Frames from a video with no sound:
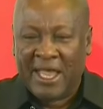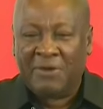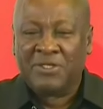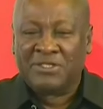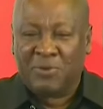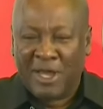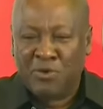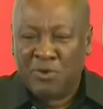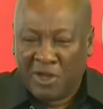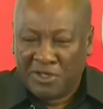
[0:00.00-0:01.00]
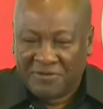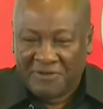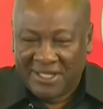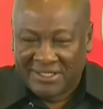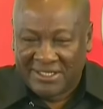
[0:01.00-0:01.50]
I was the one who
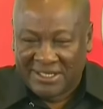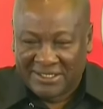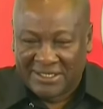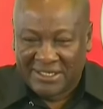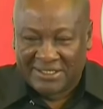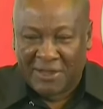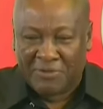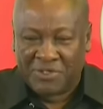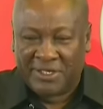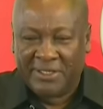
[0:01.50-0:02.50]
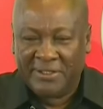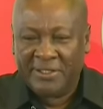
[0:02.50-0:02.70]
launched free SHS in this country.